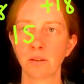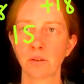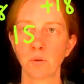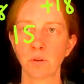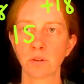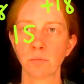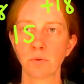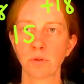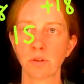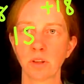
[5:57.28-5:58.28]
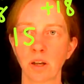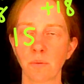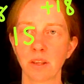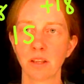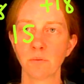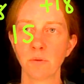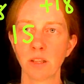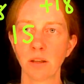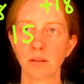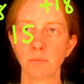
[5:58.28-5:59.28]
So we'll start with this
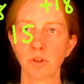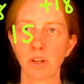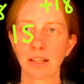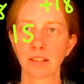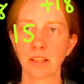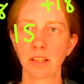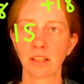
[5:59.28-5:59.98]
one. I subtracted